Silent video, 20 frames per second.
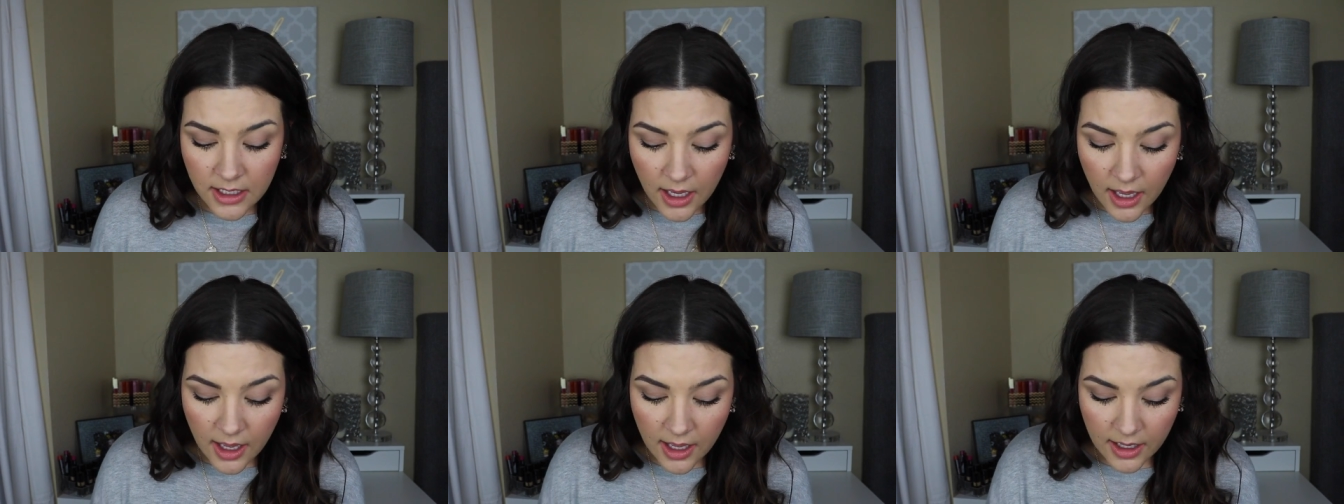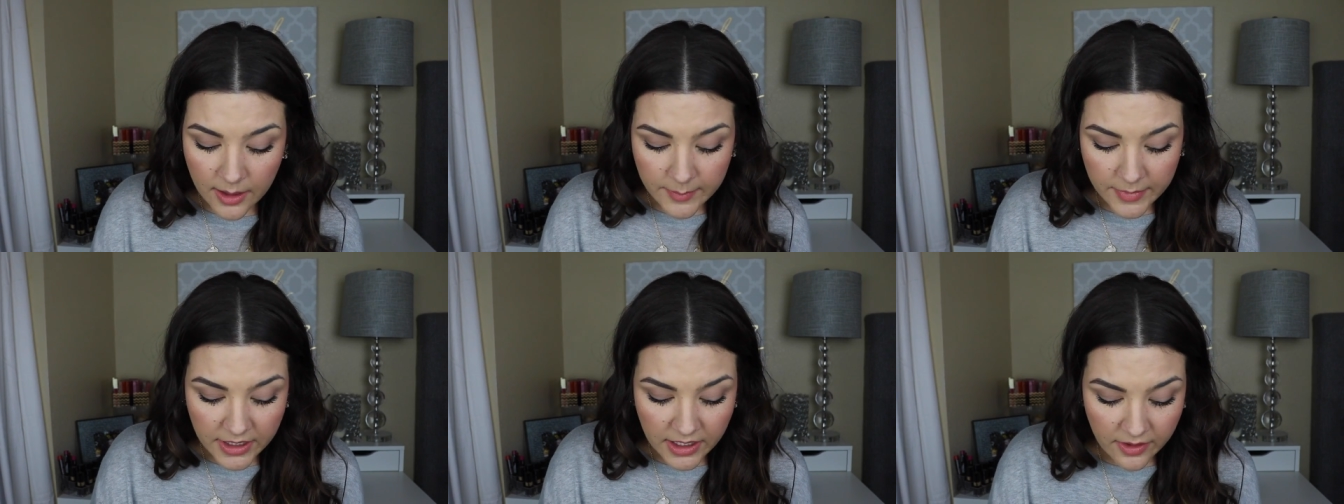
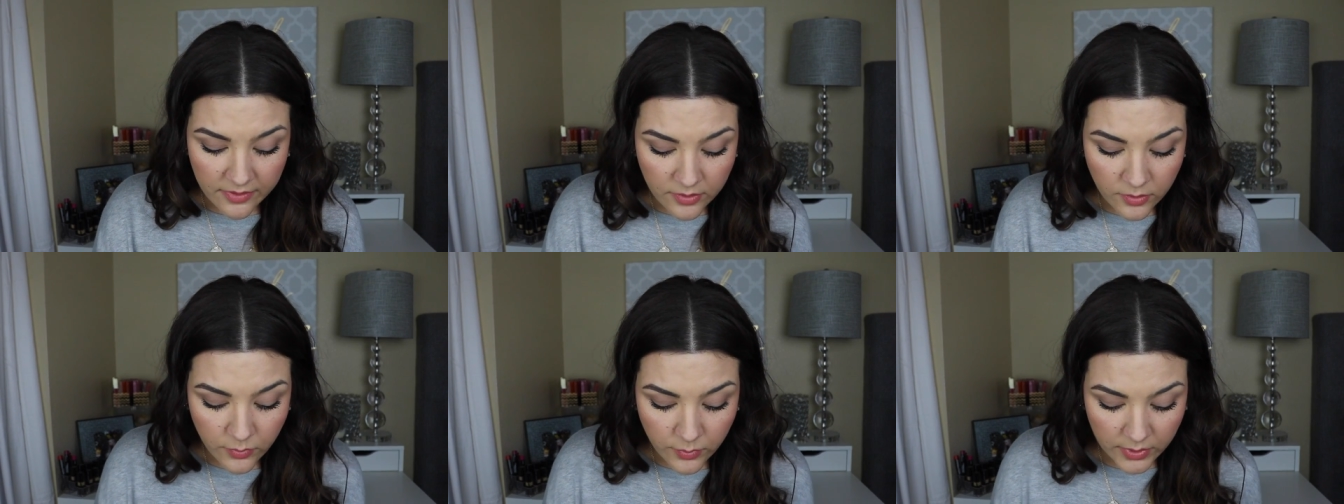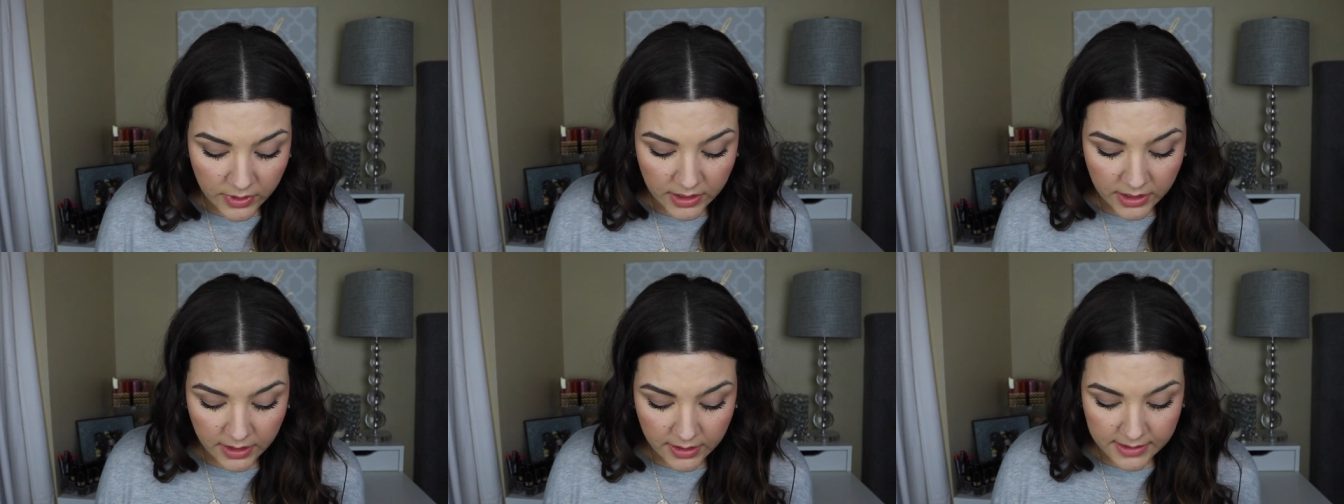Another
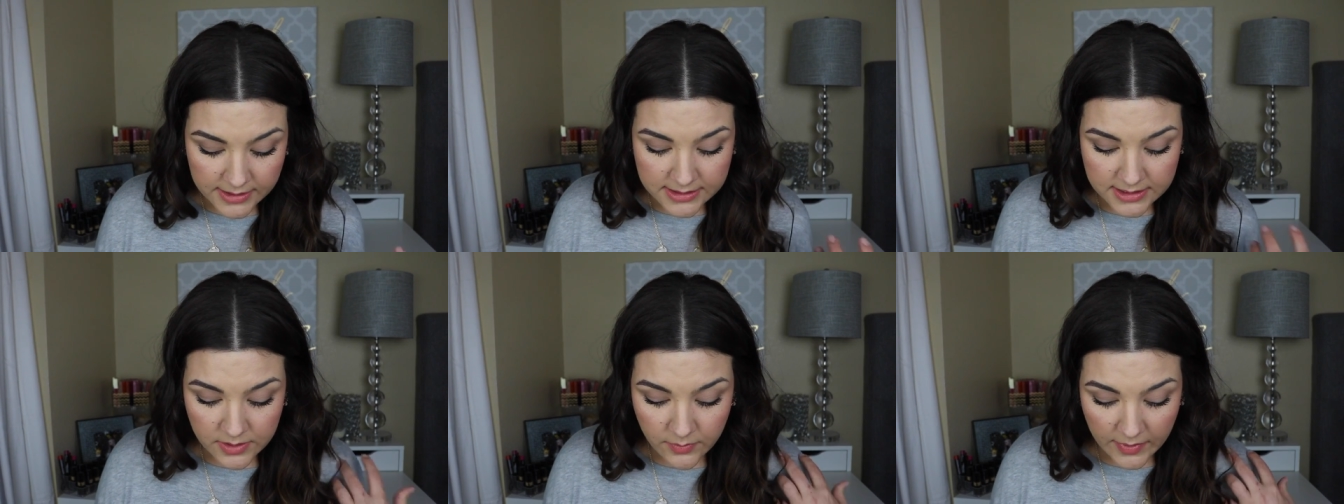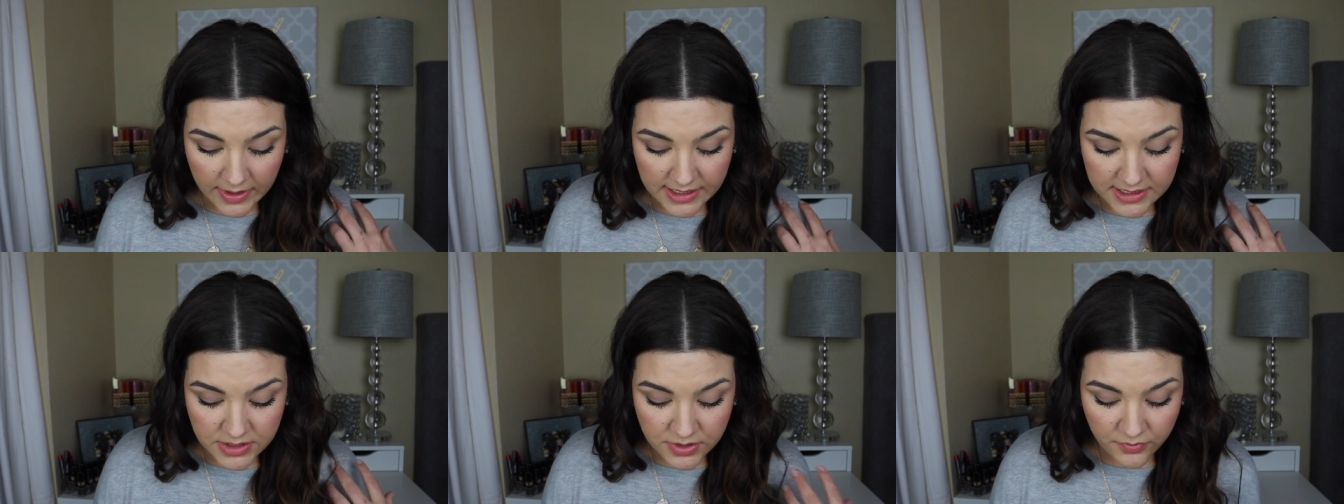really easy
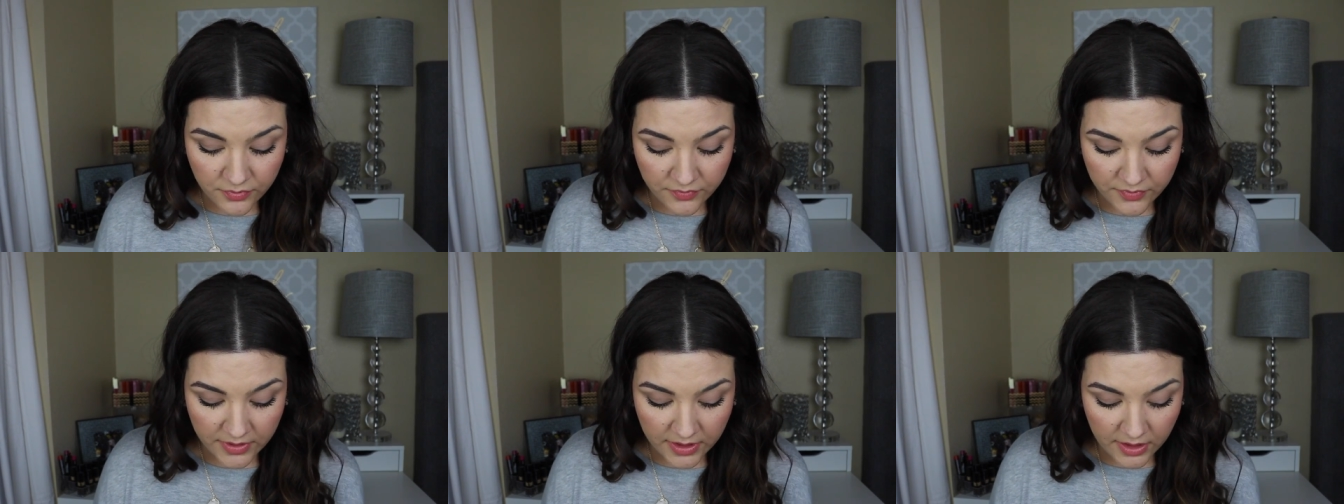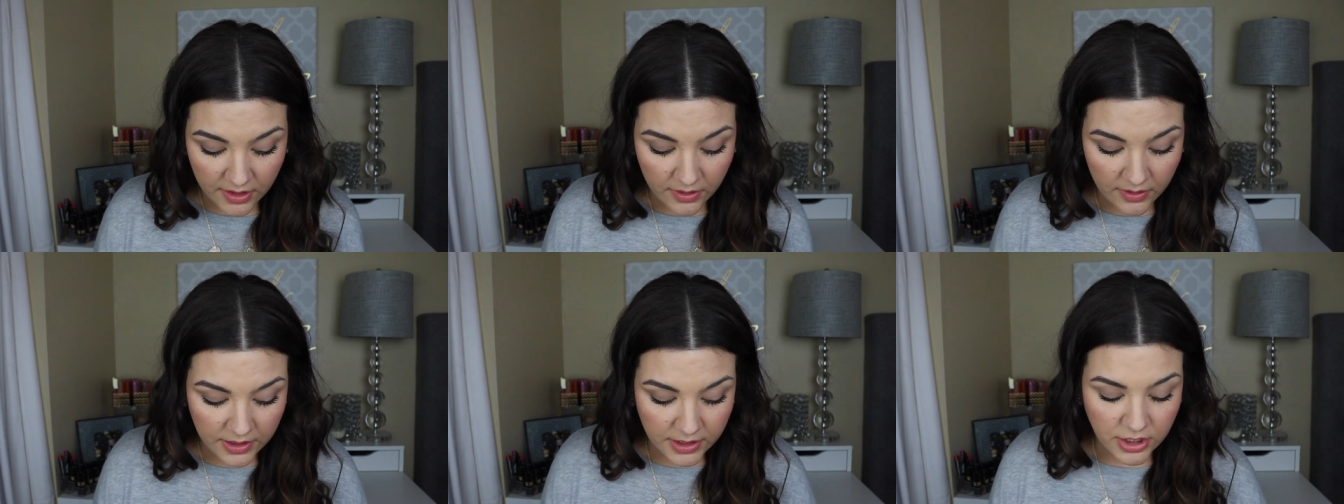way to
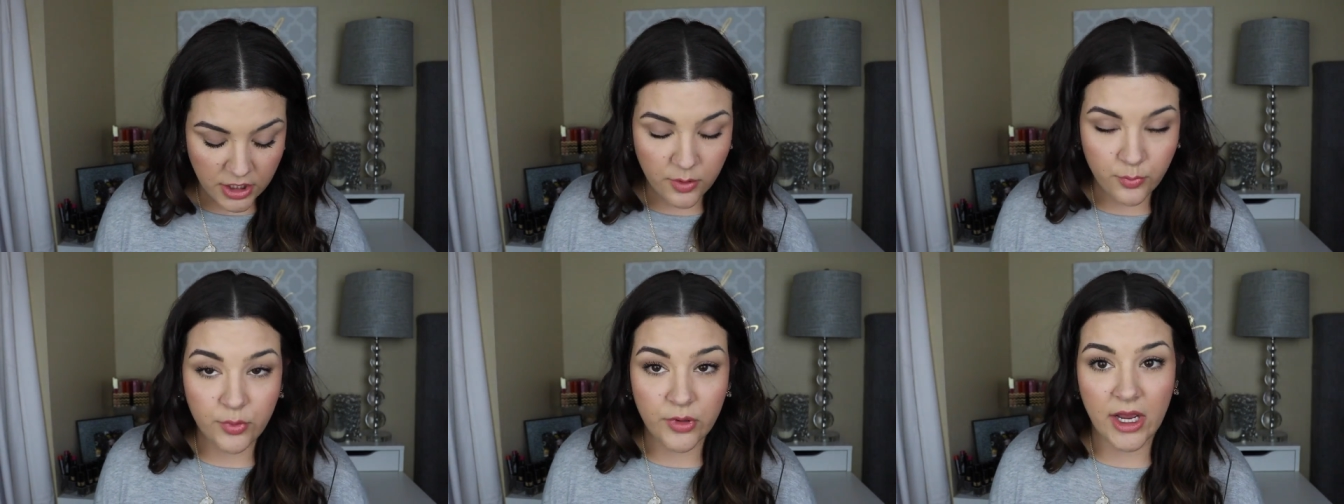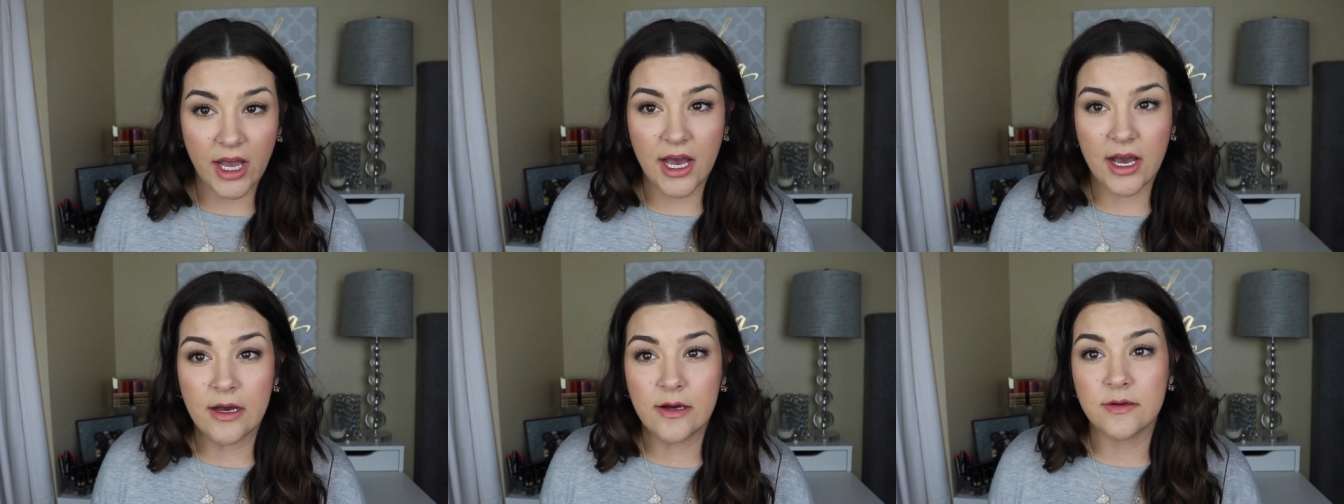fill in your
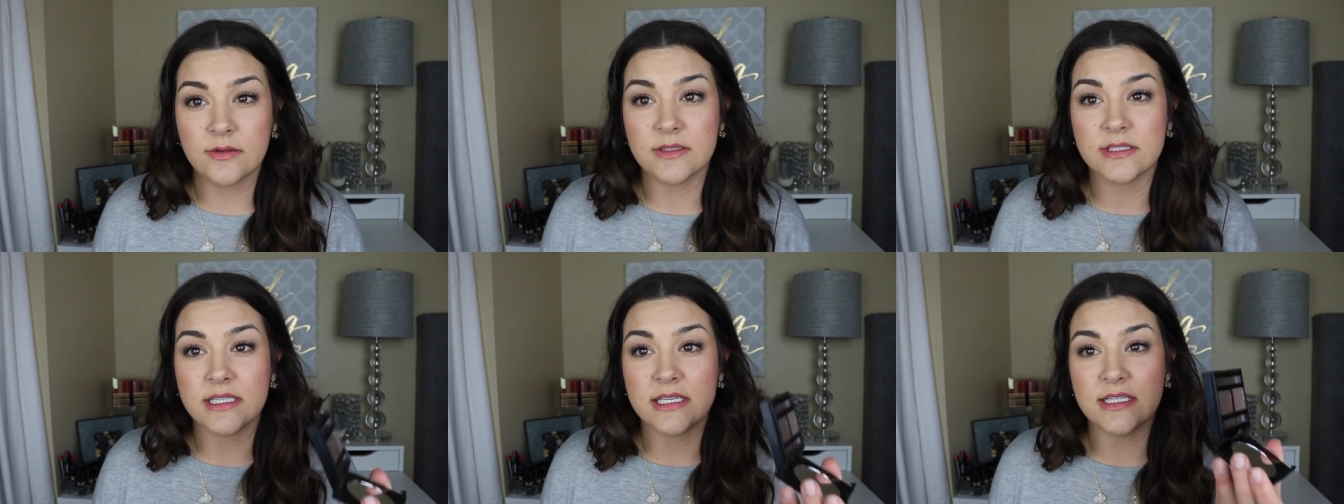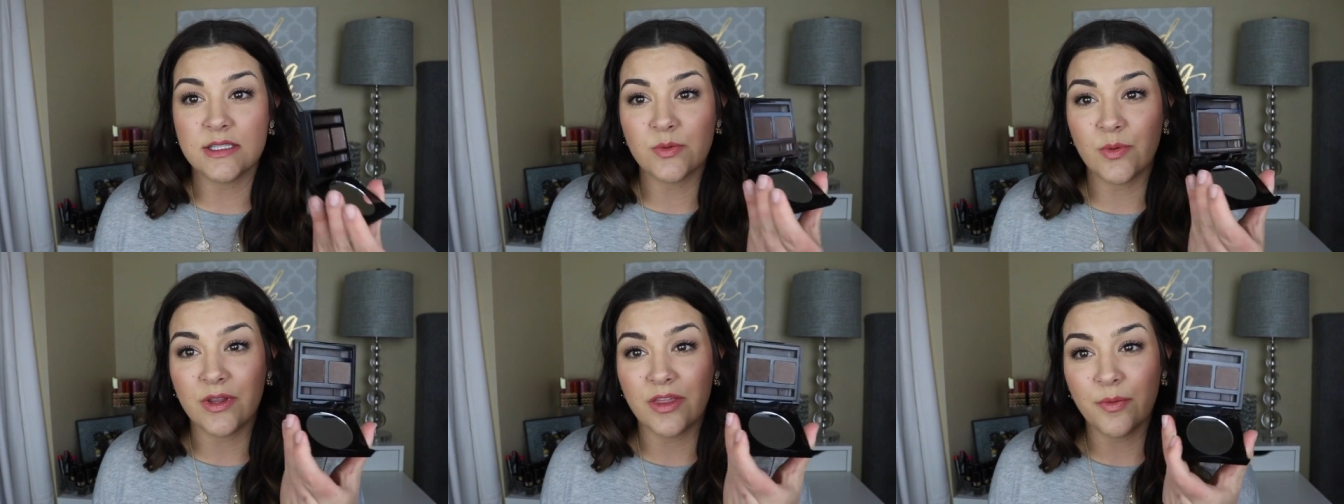brows
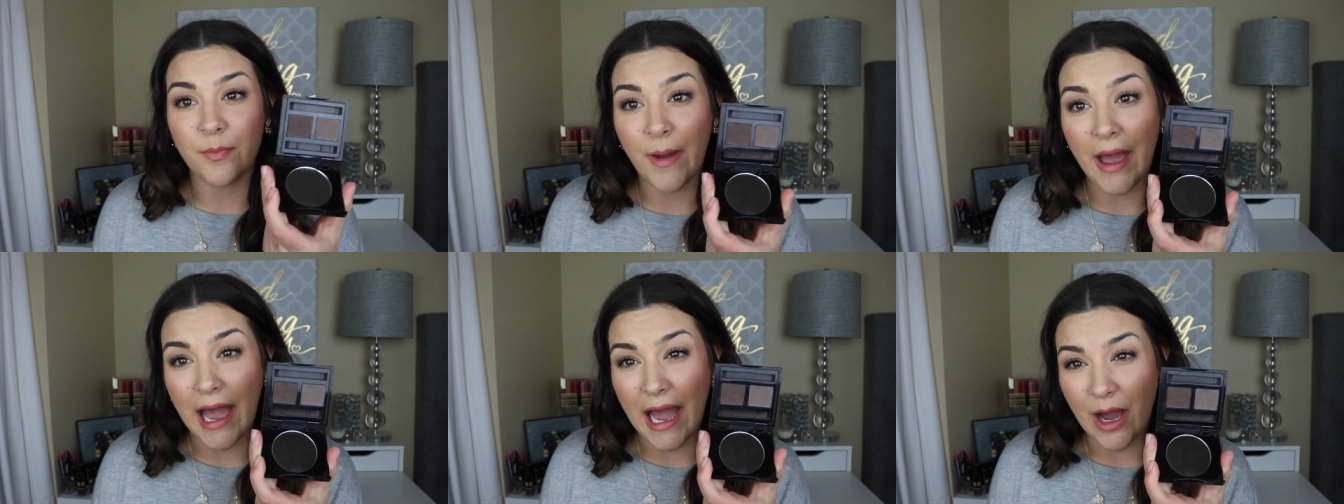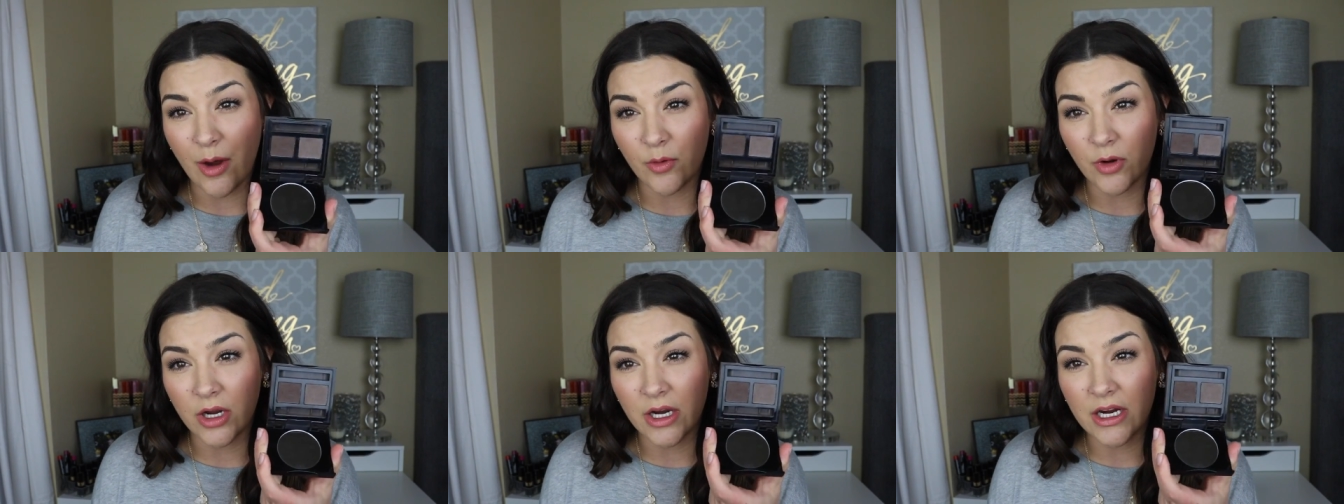is with
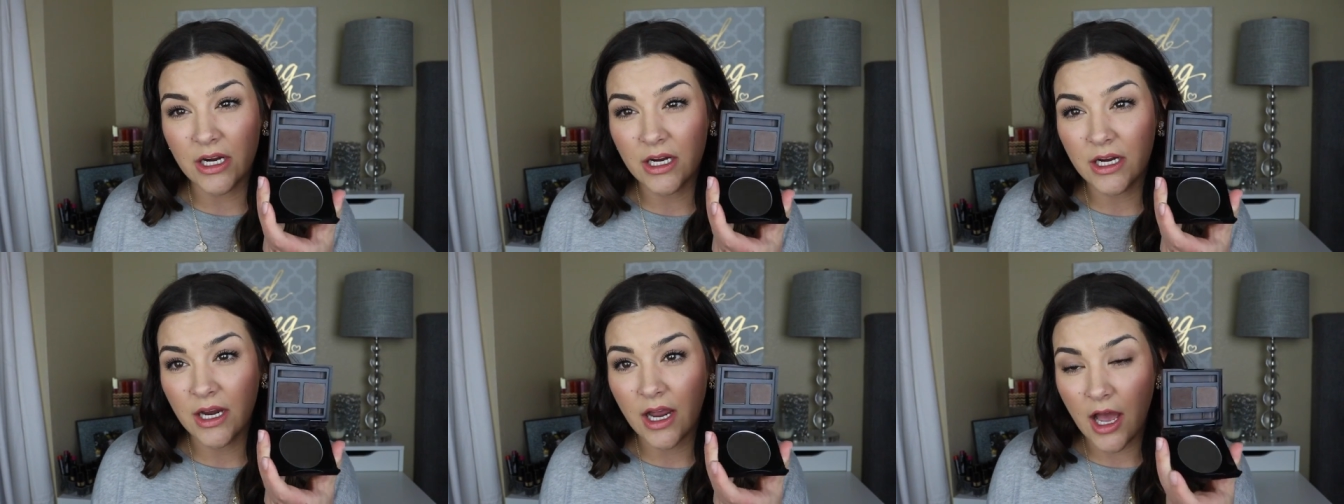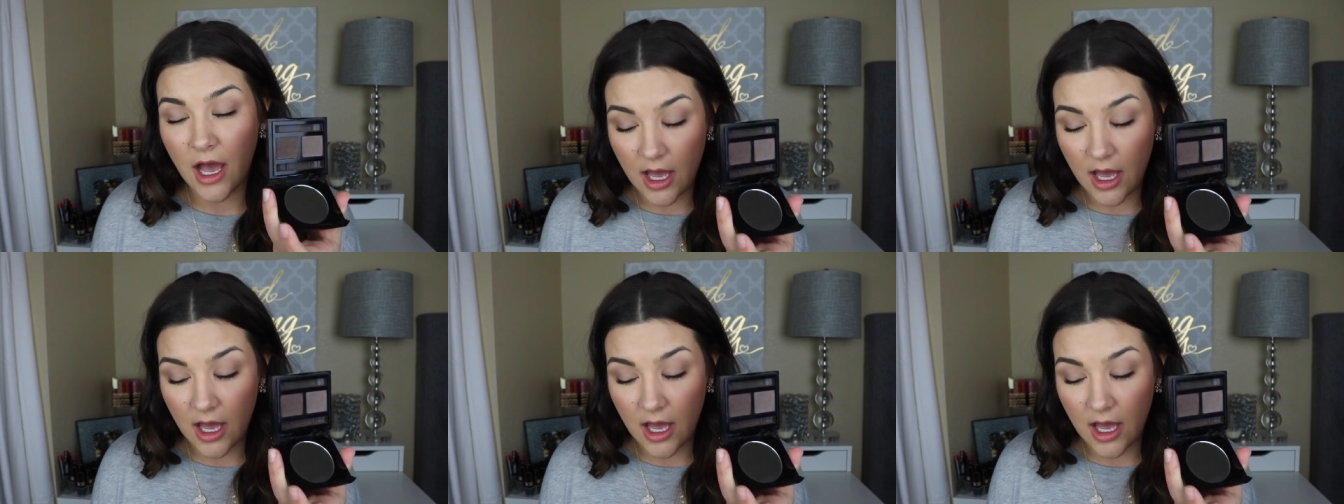powder.